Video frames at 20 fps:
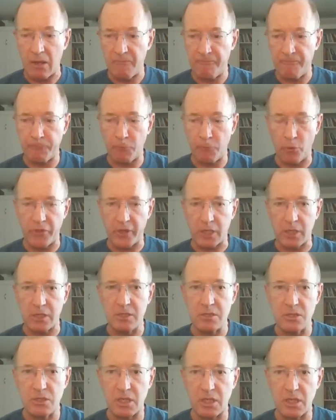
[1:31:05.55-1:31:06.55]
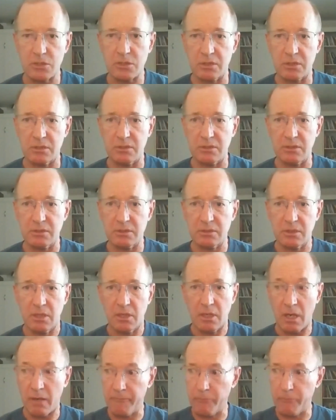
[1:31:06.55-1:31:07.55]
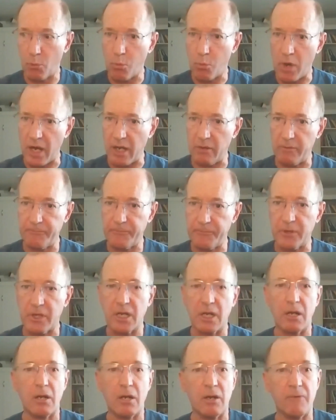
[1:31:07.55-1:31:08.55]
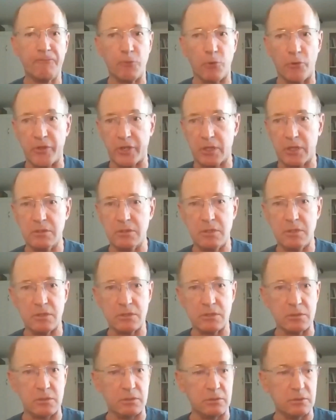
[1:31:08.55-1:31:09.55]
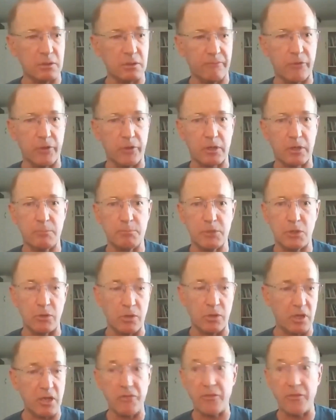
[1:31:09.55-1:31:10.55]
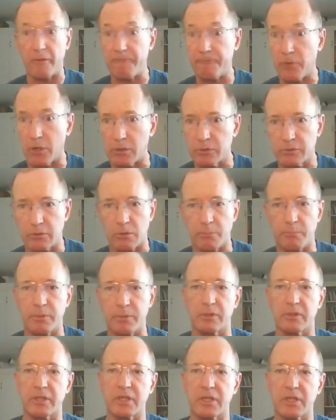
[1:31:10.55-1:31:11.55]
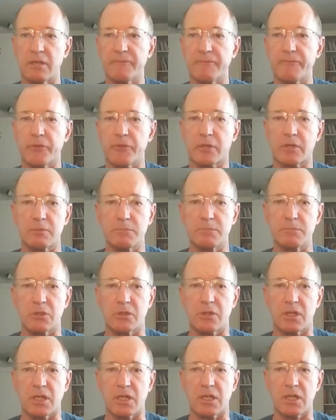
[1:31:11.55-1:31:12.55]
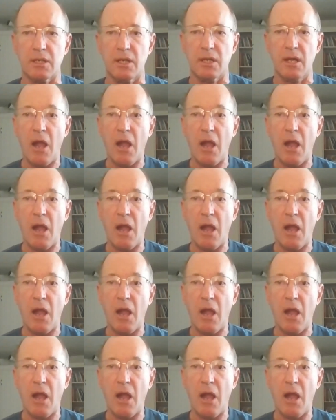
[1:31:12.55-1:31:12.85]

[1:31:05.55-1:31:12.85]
for the conditions of the wildfire, for the conditions of the community, the vulnerability of the community.